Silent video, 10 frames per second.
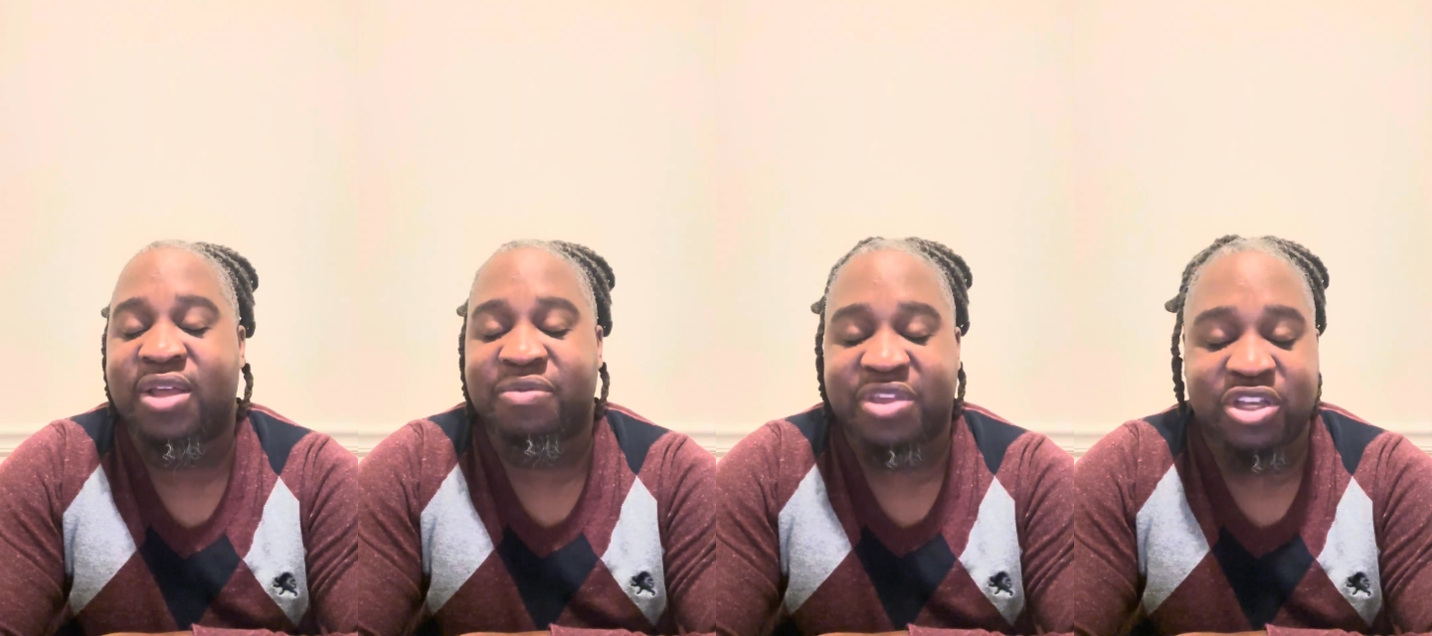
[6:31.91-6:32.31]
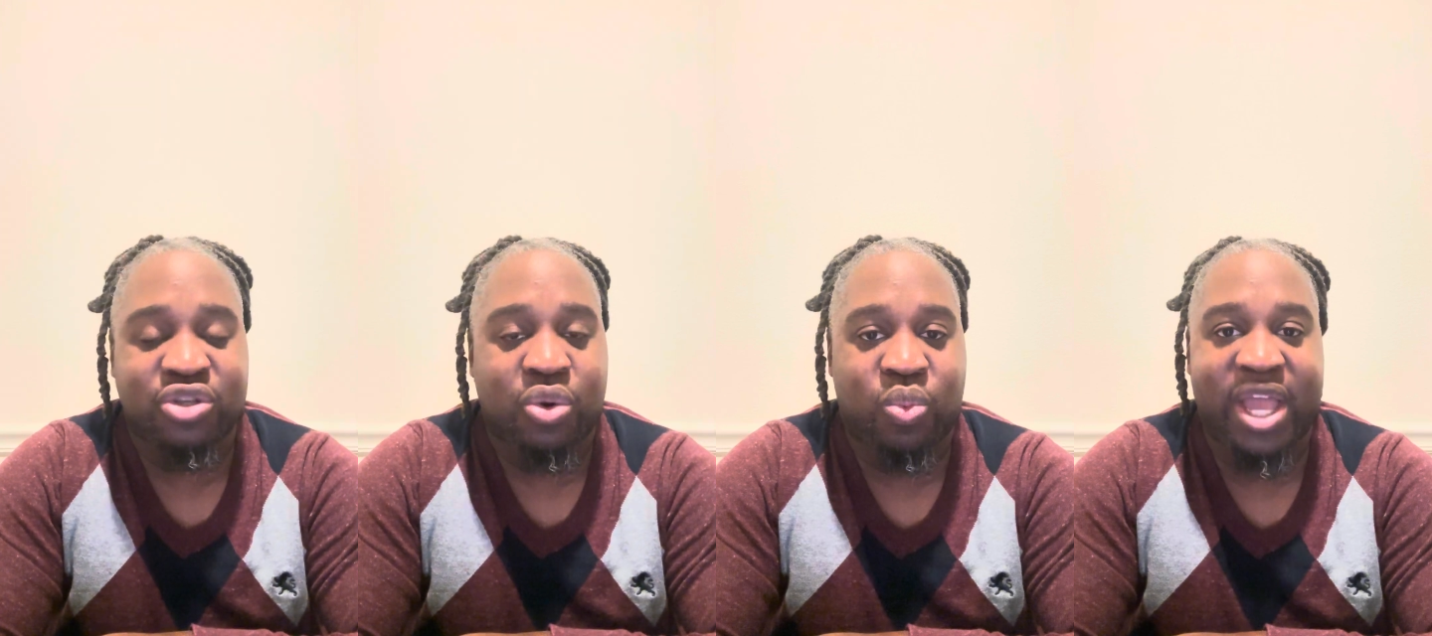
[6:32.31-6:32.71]
These
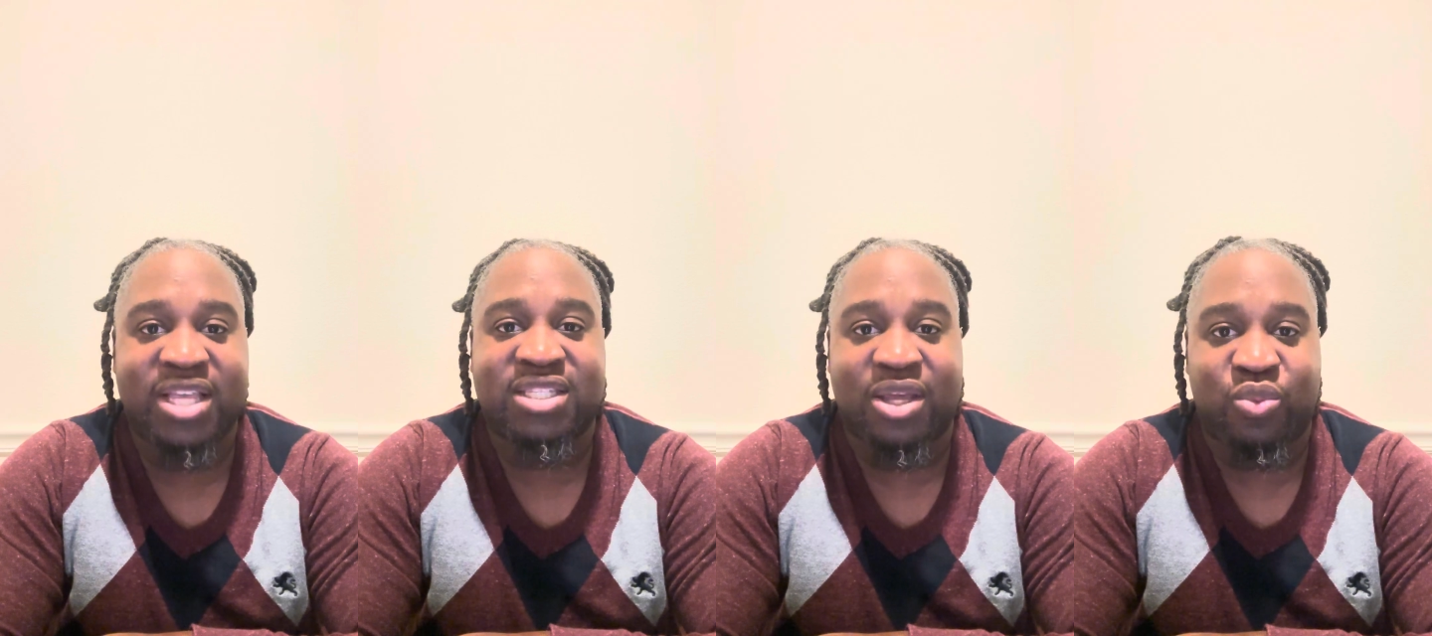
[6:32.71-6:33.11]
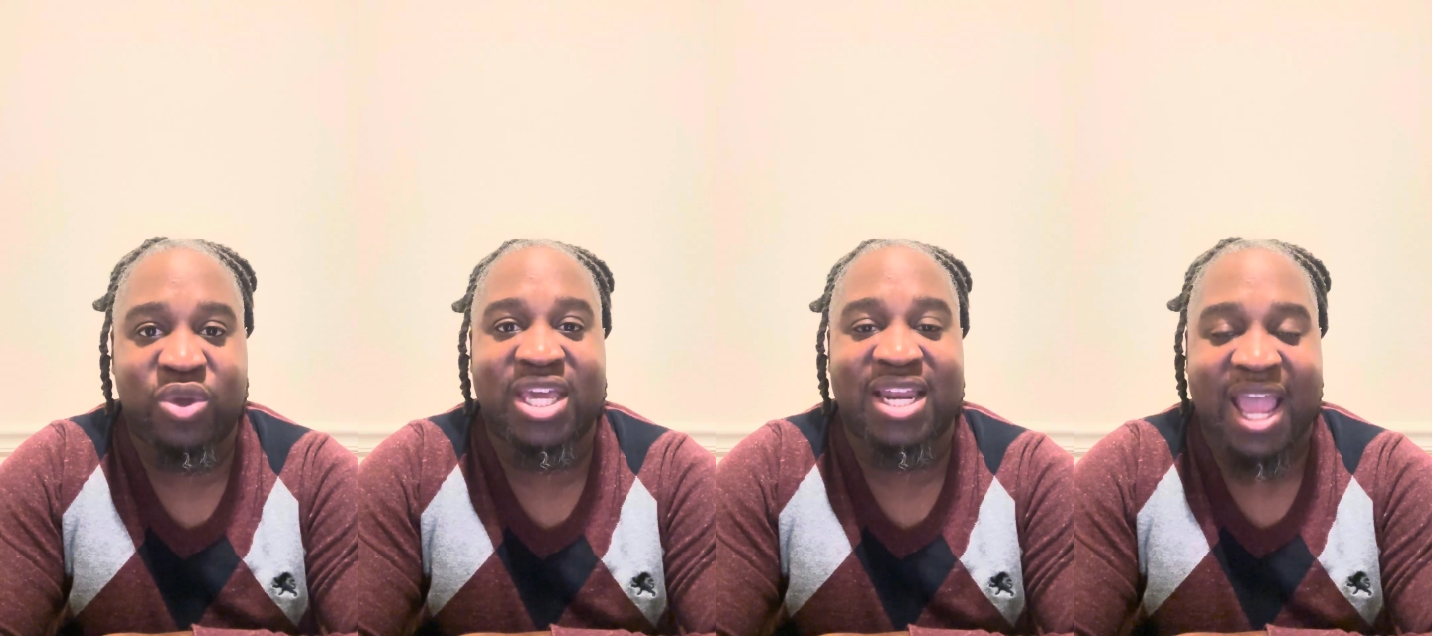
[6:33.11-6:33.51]
are ways that
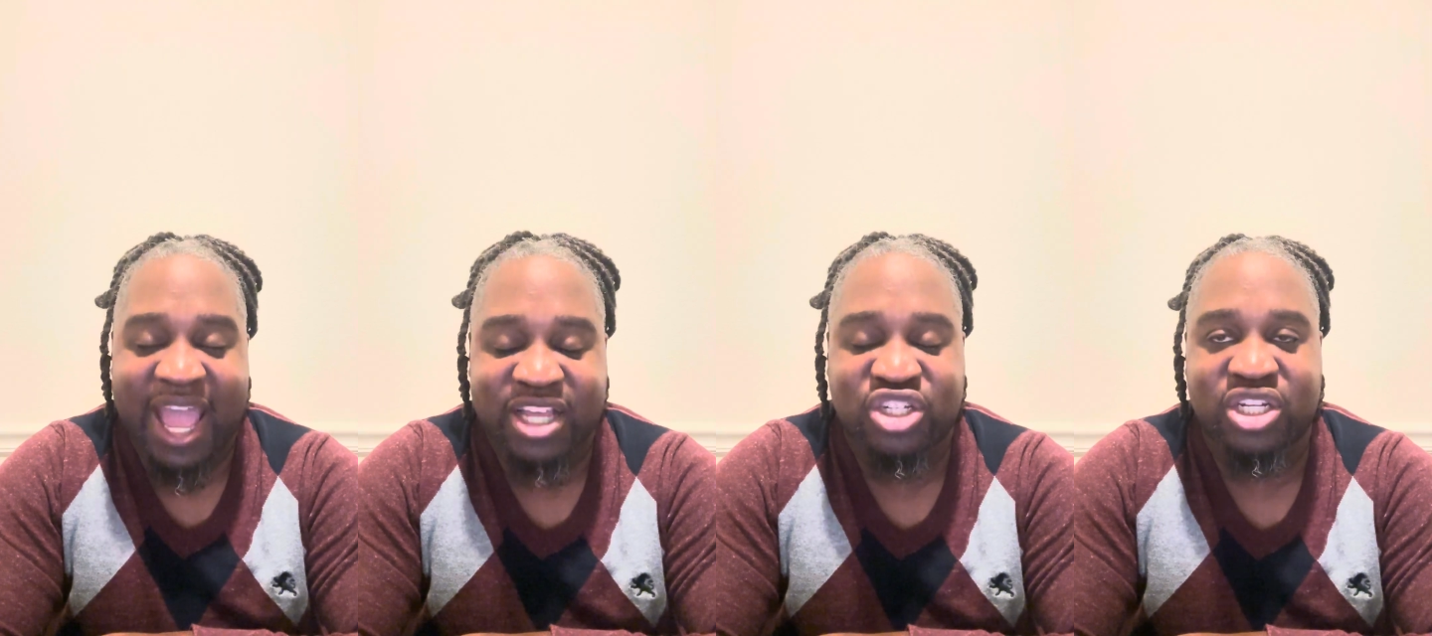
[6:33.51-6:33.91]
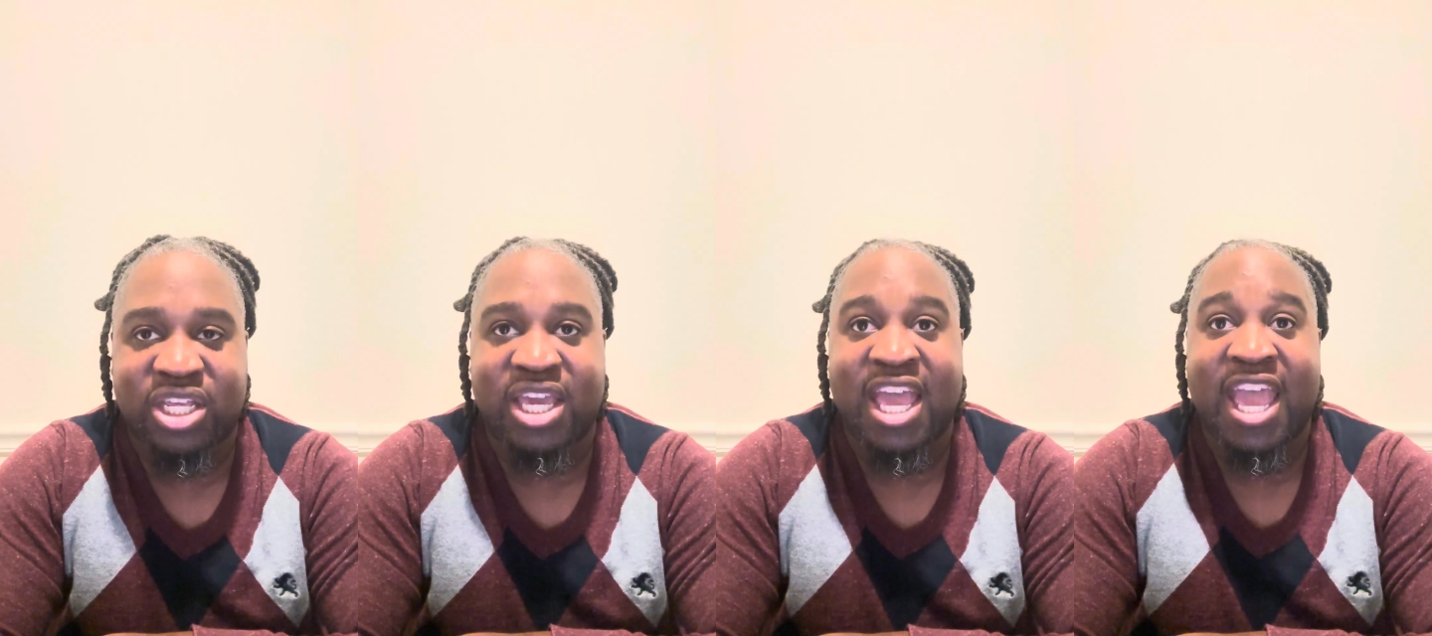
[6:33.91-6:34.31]
we can
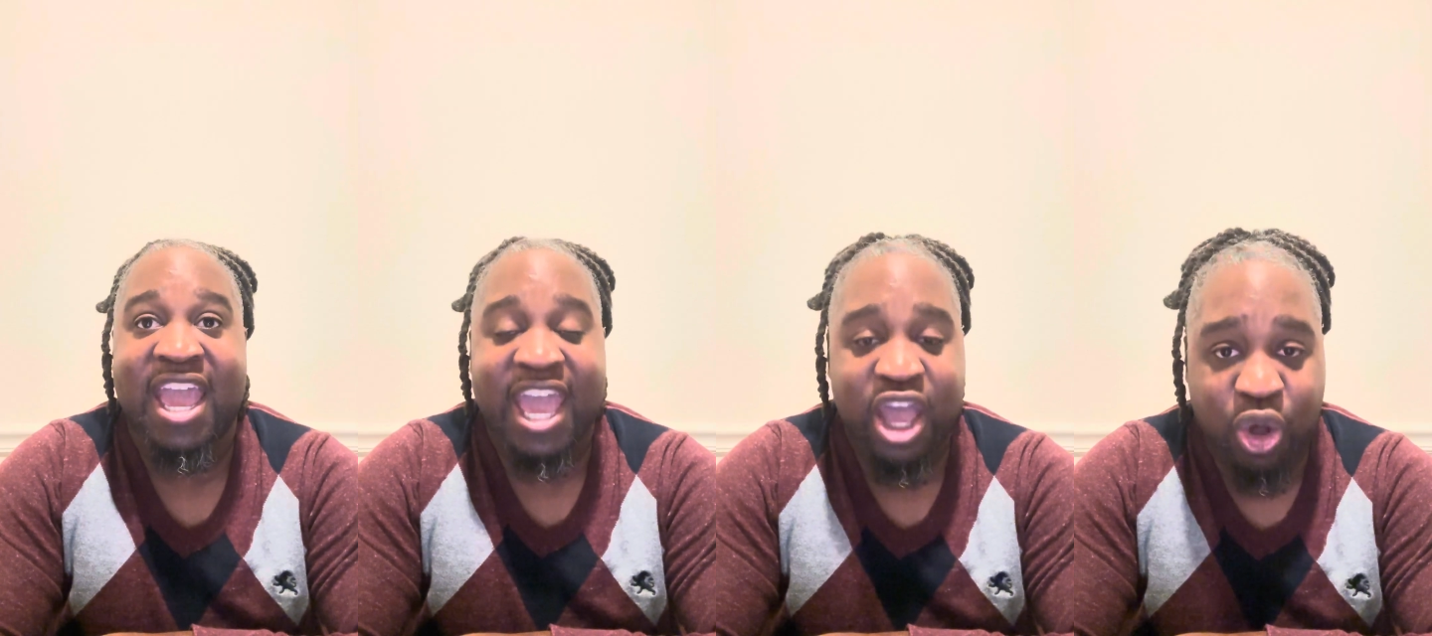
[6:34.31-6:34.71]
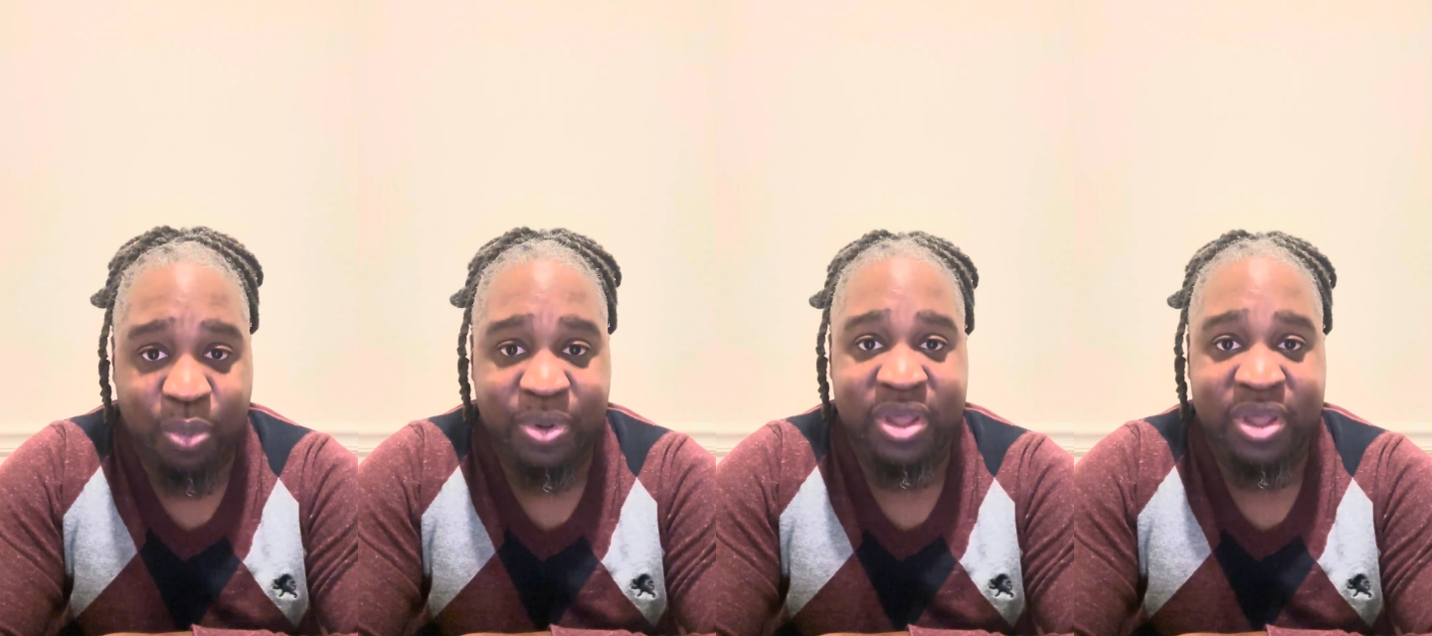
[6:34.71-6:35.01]
actually help